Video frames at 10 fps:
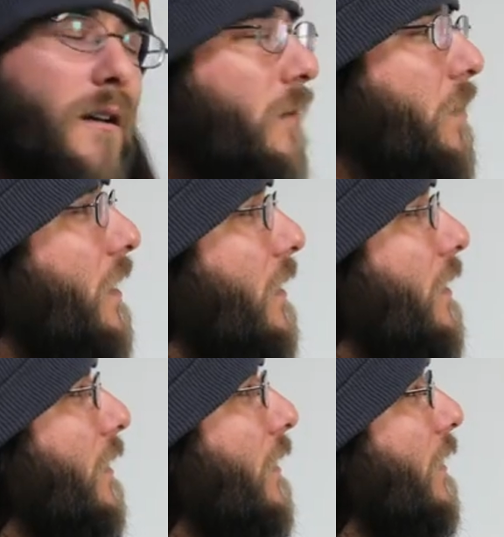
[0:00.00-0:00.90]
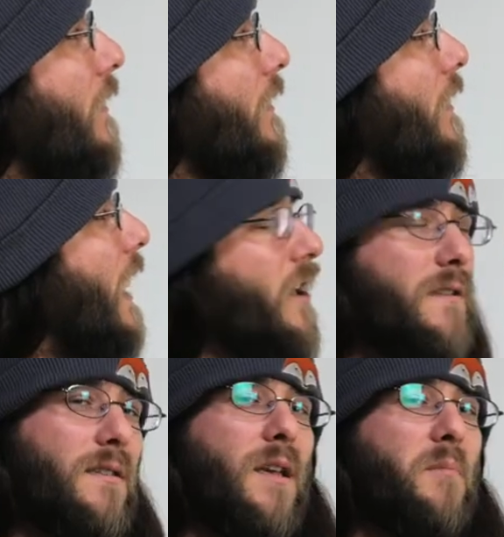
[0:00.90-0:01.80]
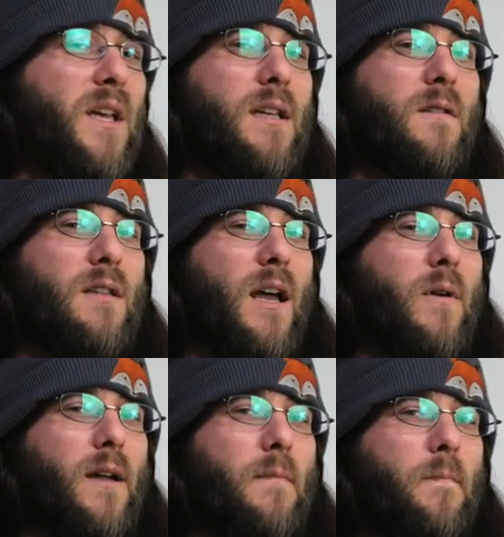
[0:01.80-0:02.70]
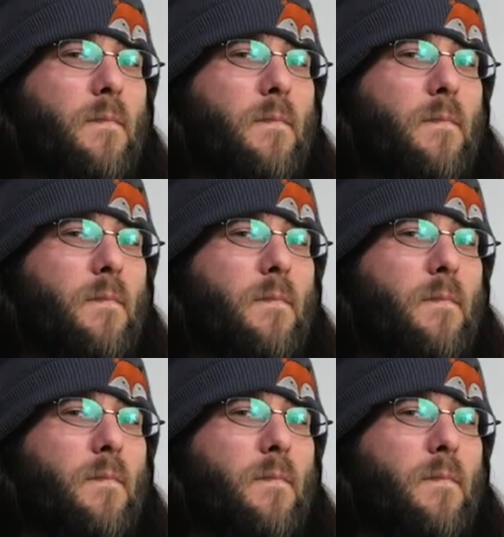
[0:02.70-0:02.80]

It'd be I could see it being used that way.